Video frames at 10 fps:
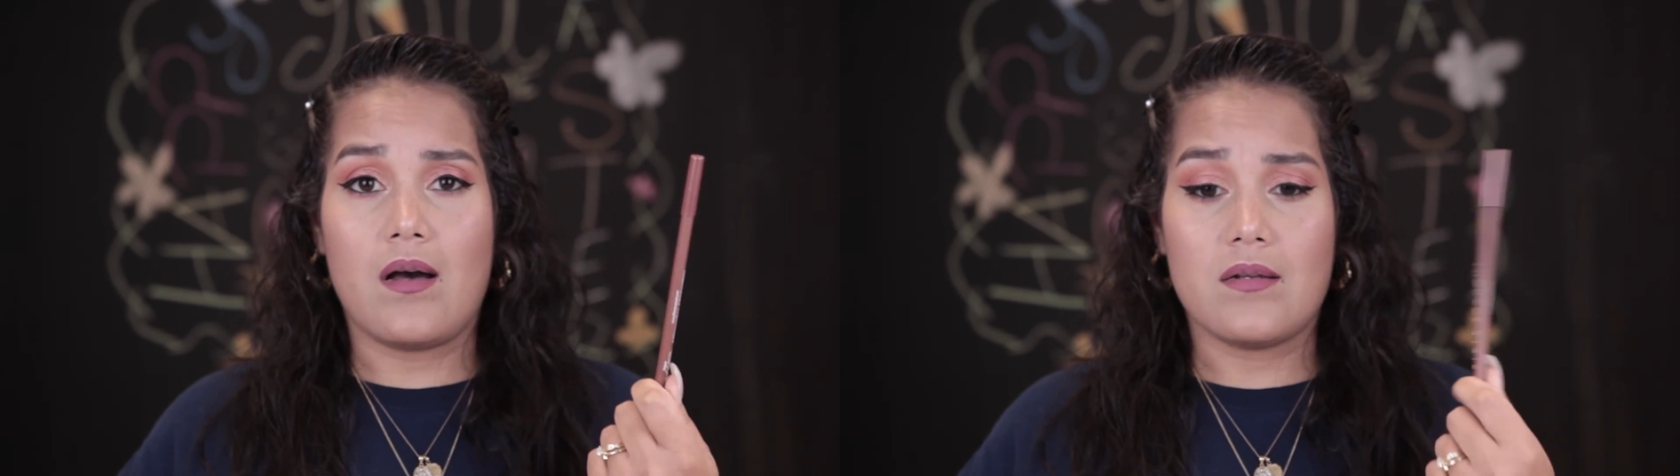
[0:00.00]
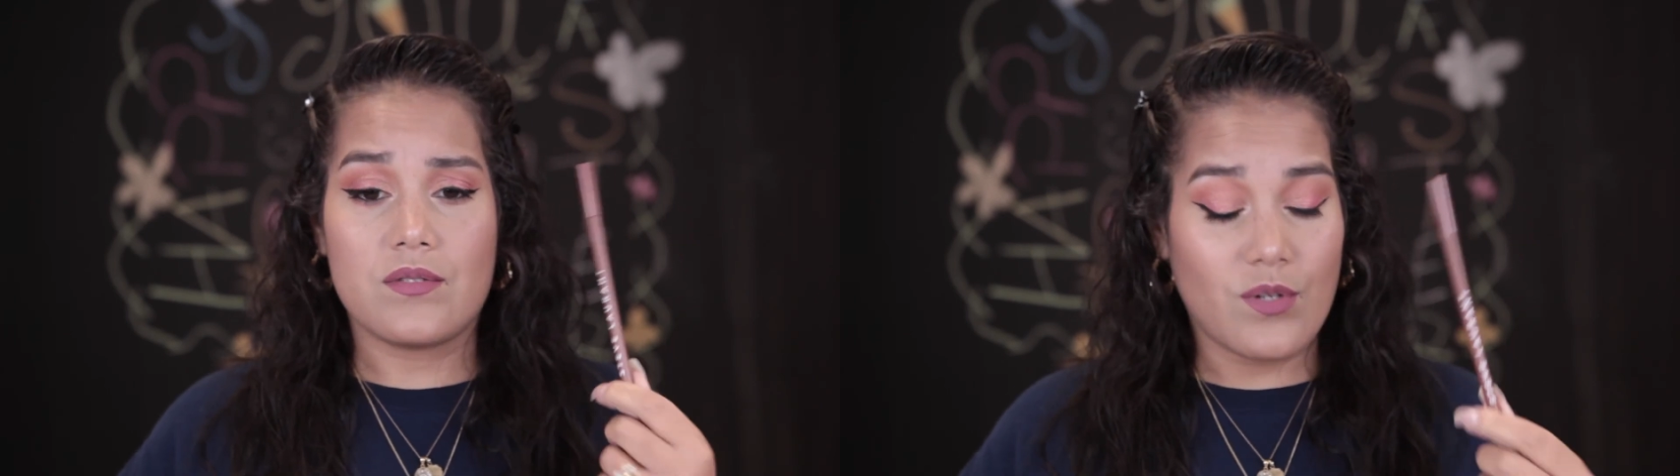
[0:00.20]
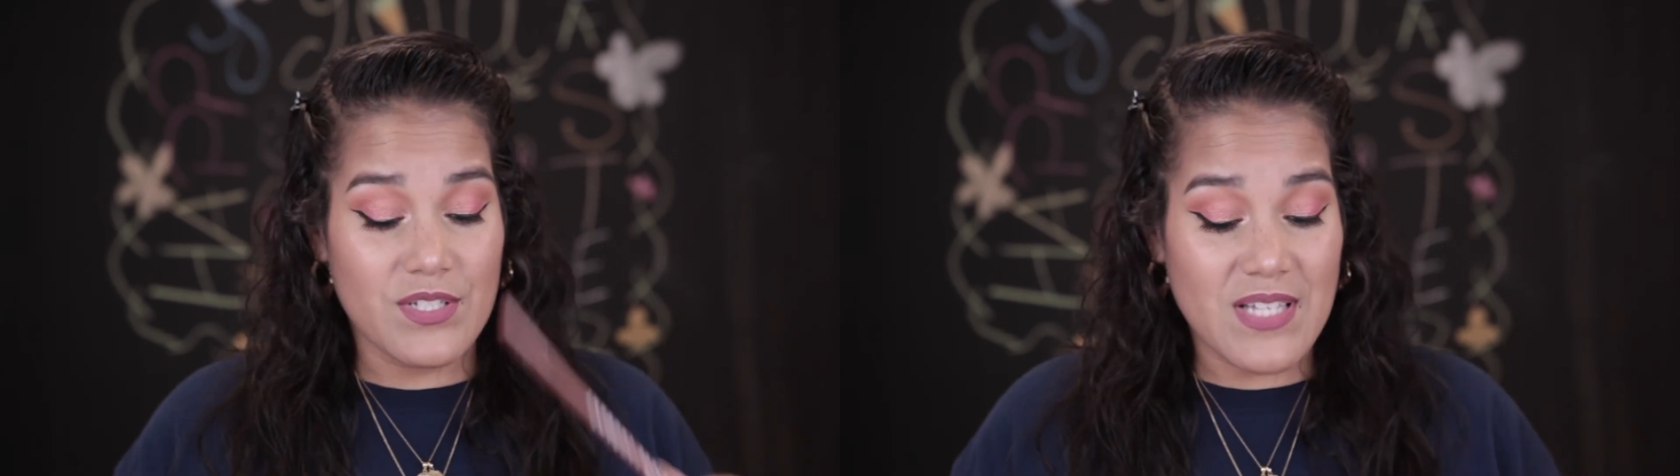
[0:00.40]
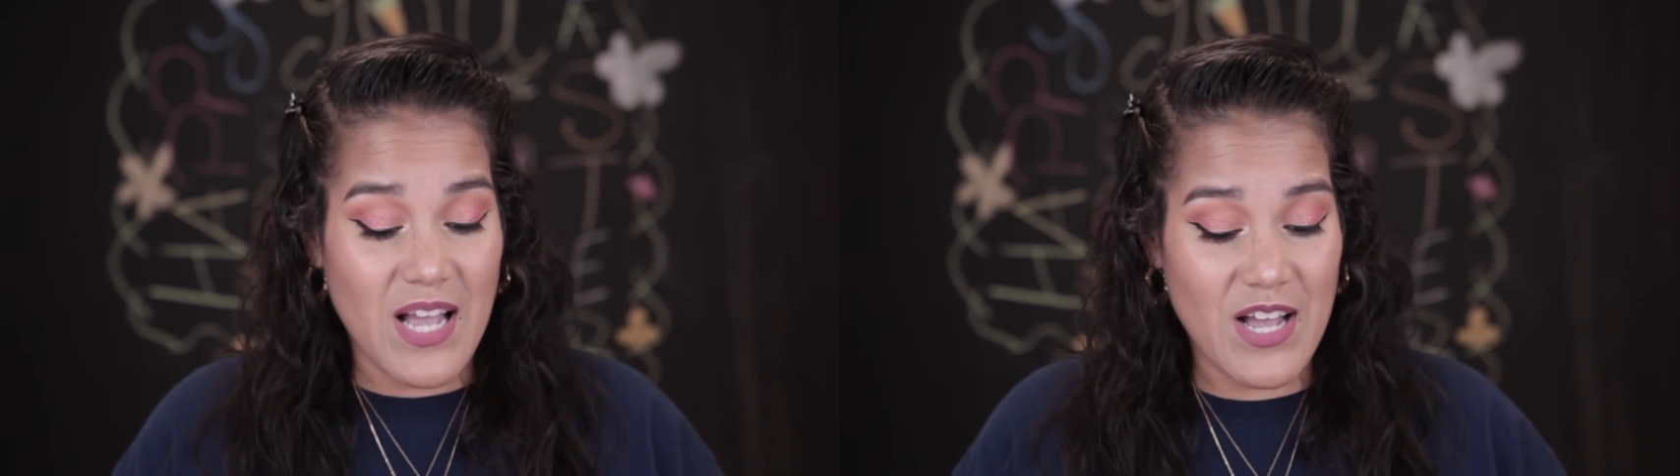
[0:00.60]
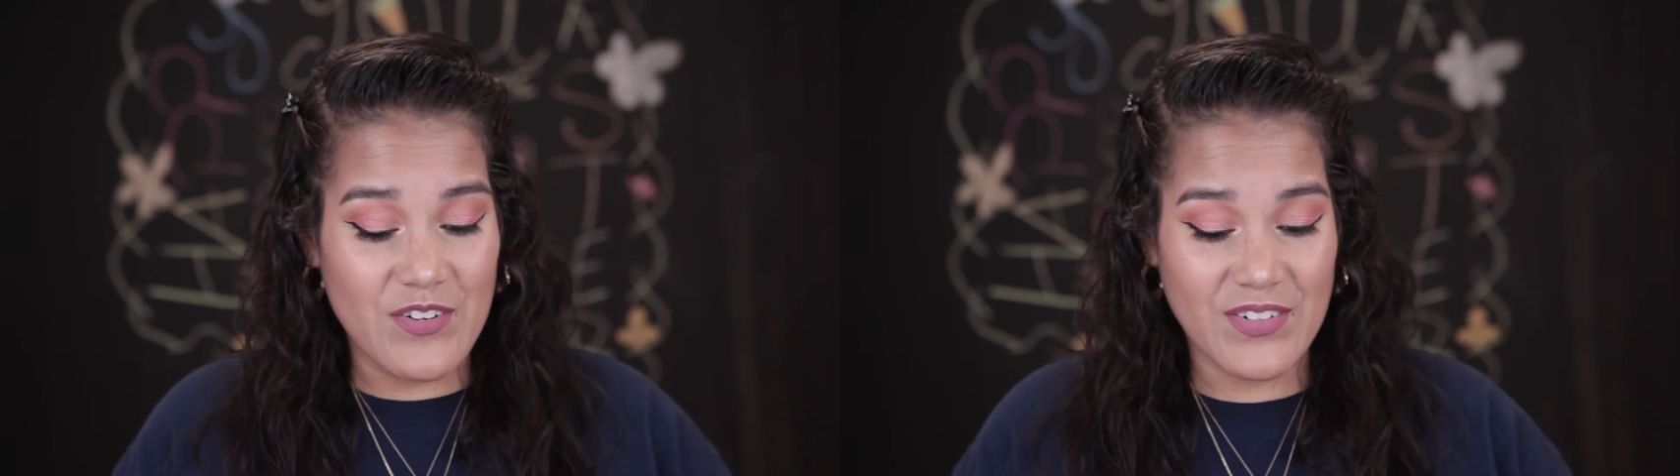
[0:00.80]
So
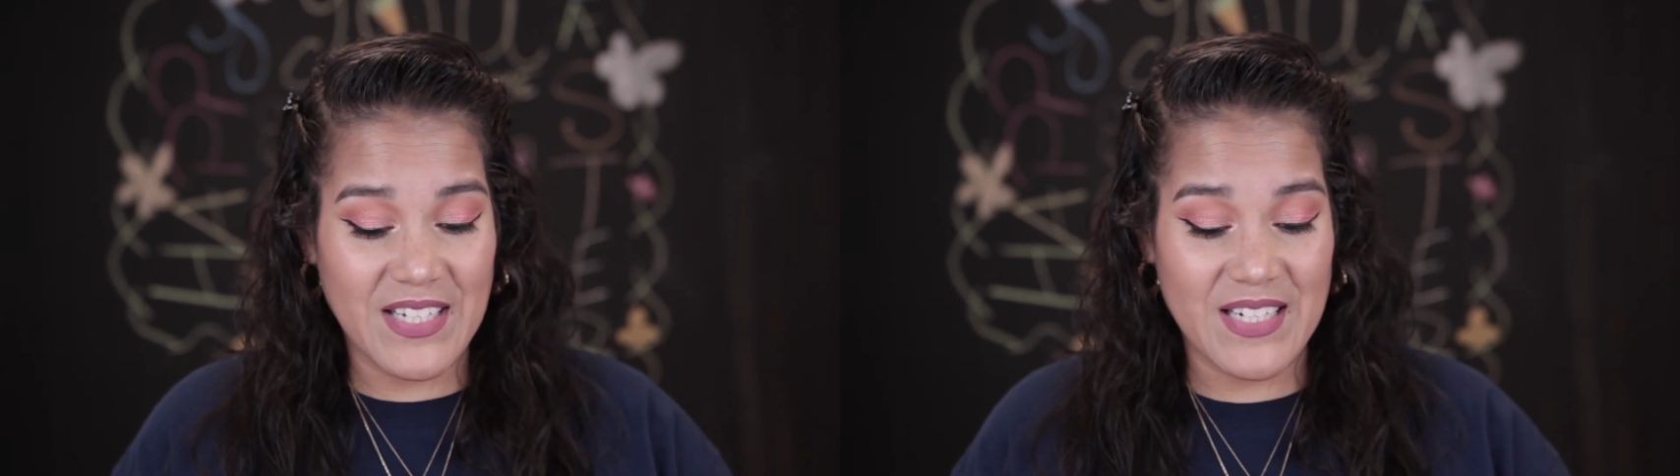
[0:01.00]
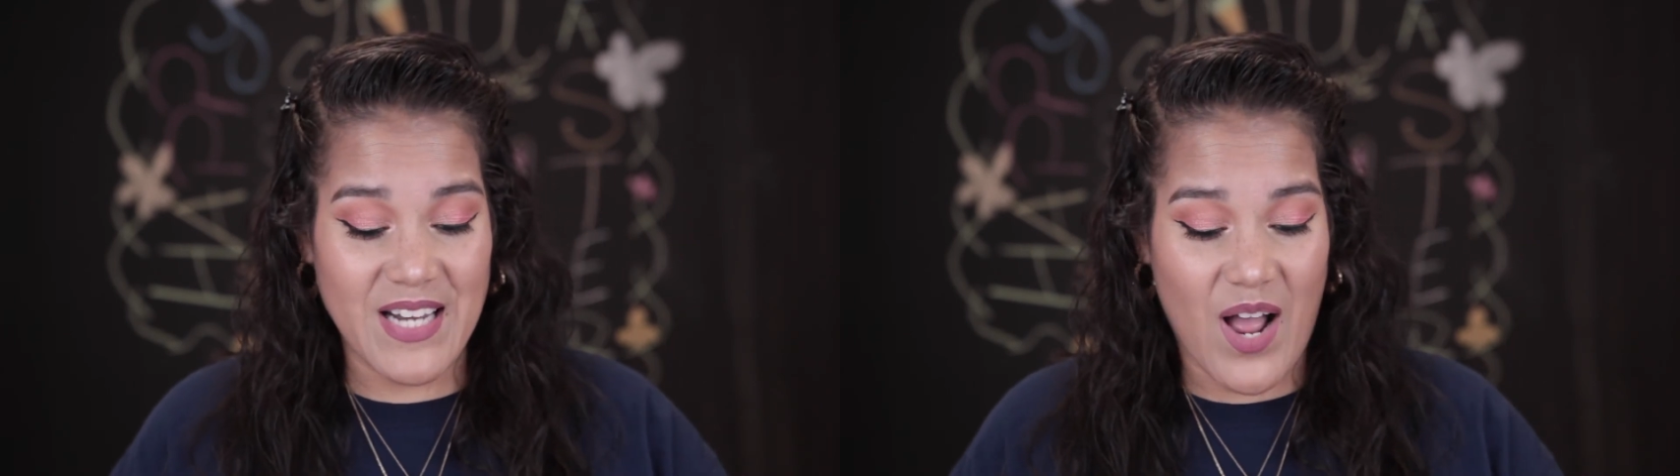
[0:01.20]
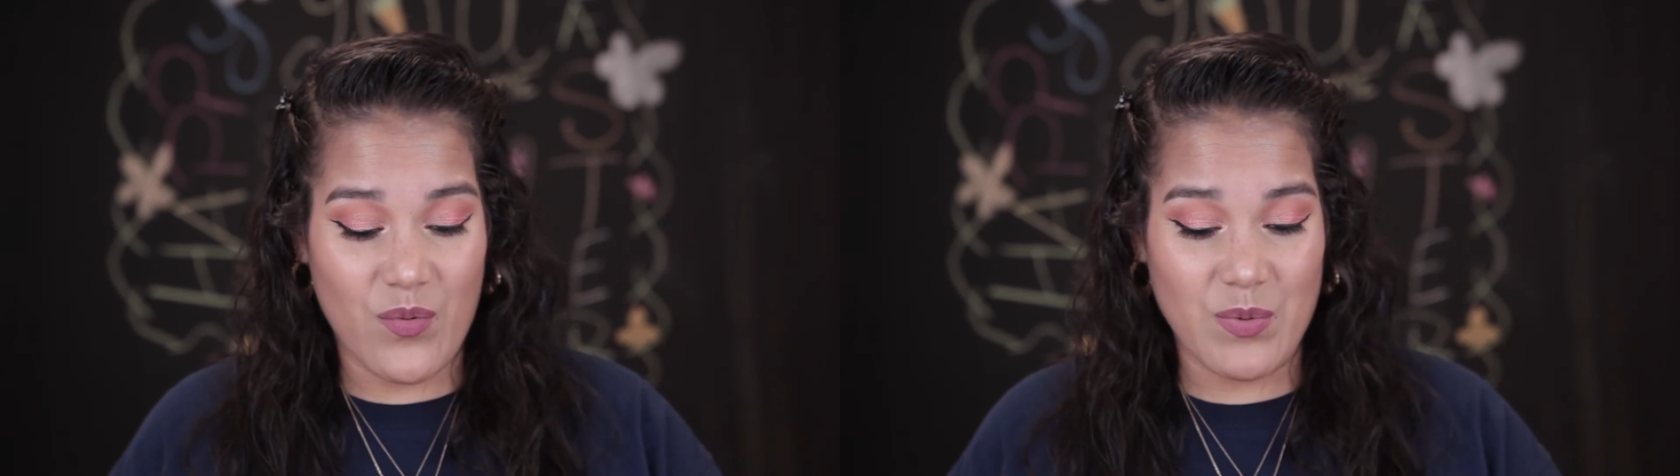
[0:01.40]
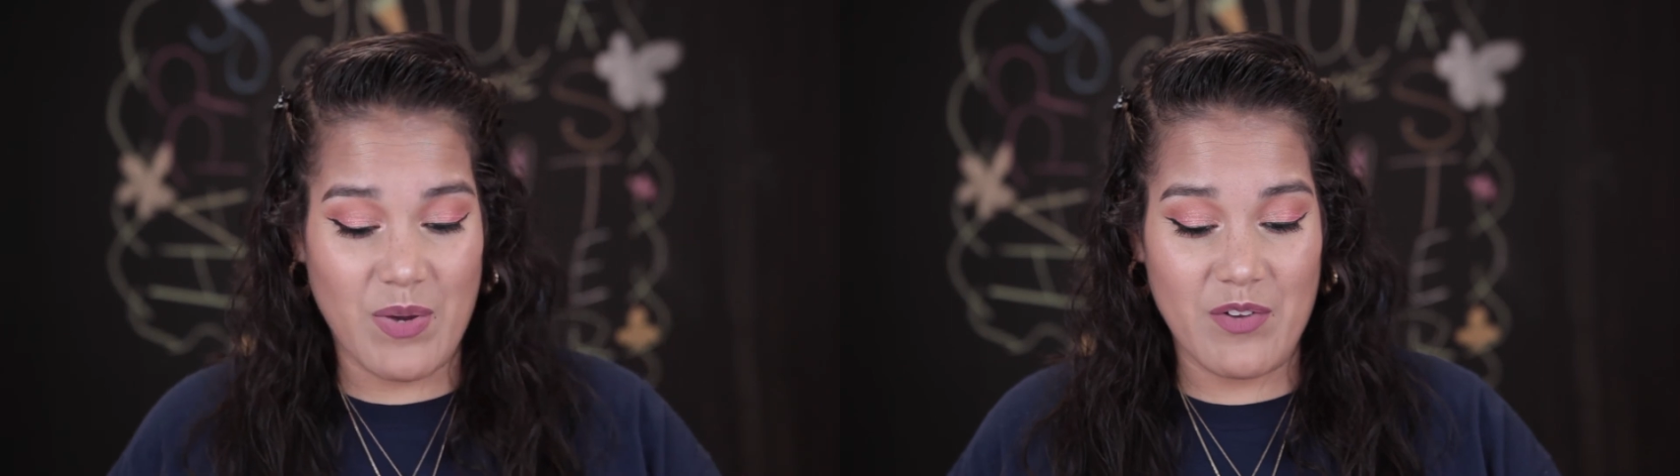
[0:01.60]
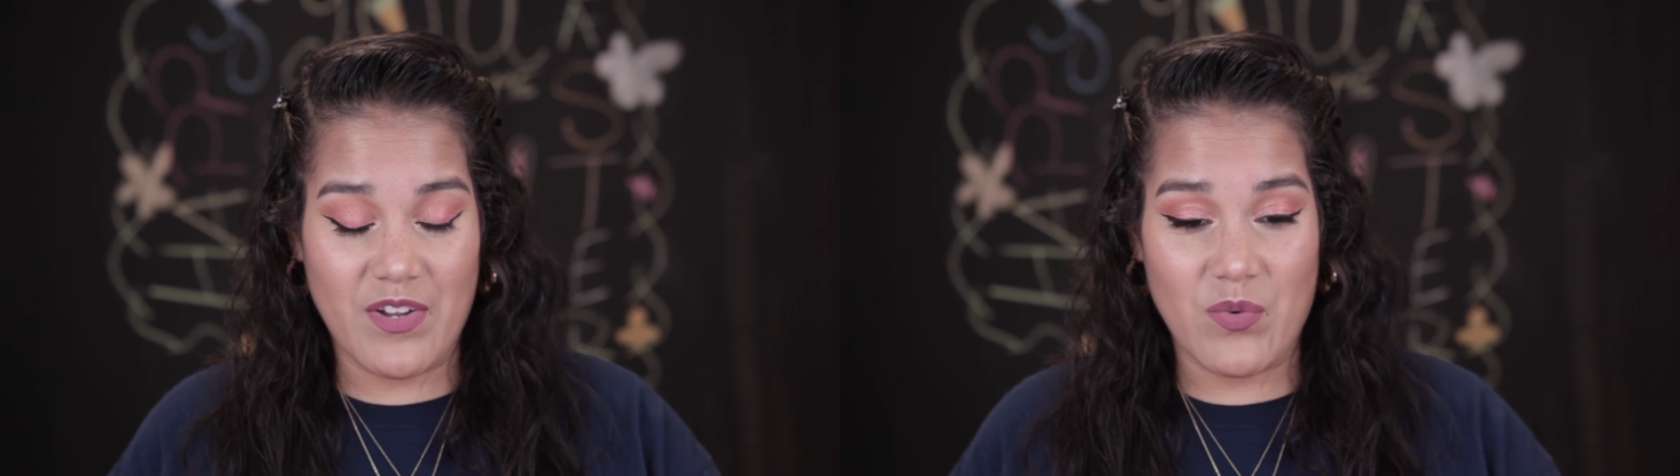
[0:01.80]
definitely not one of
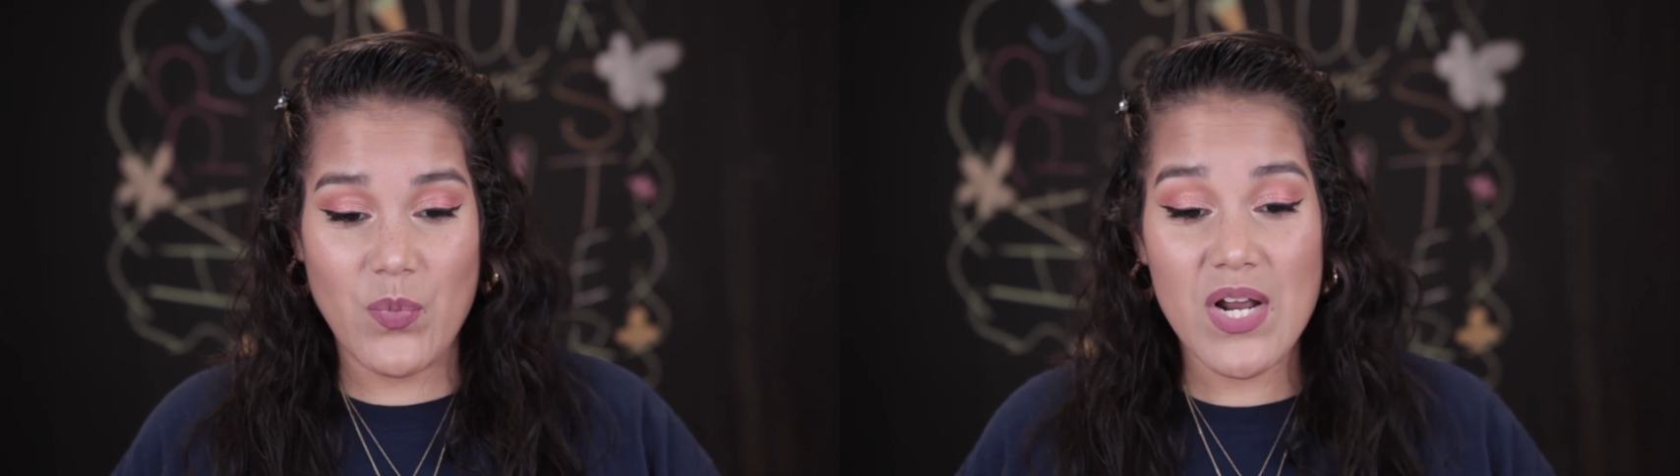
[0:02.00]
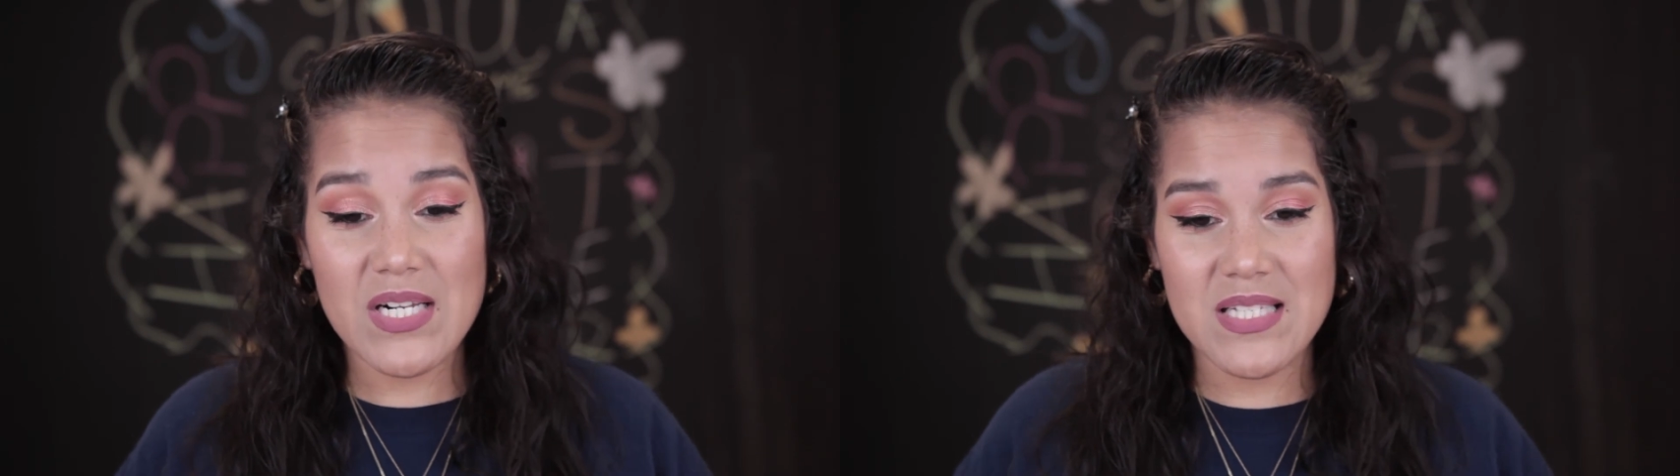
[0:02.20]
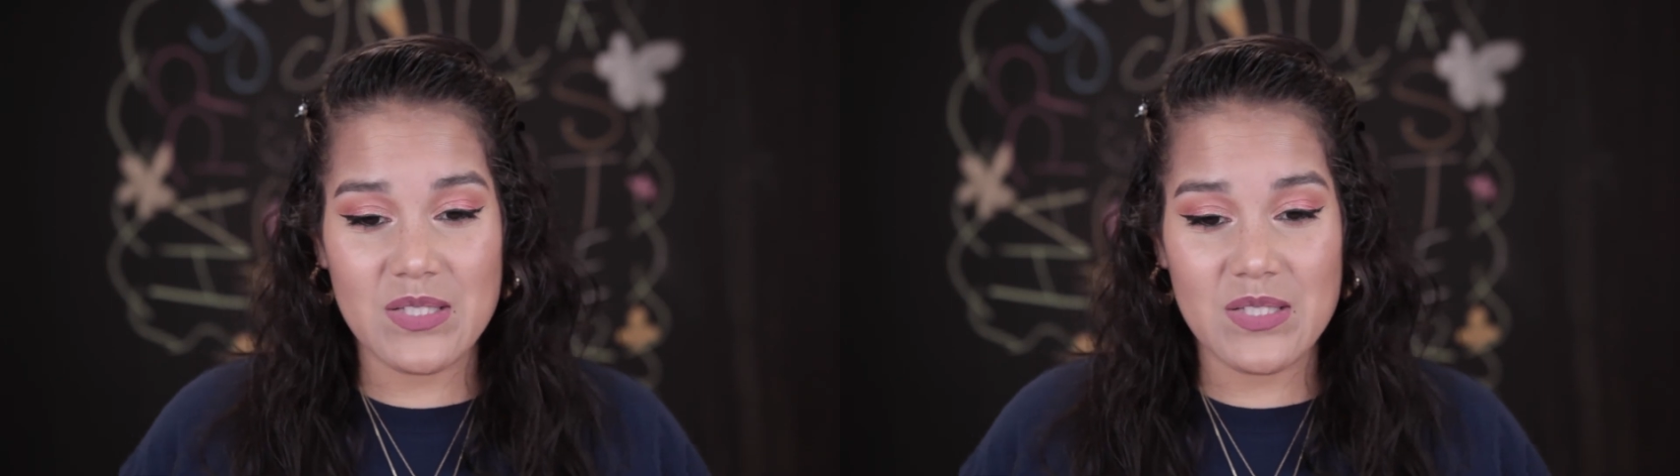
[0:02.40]
my favorite products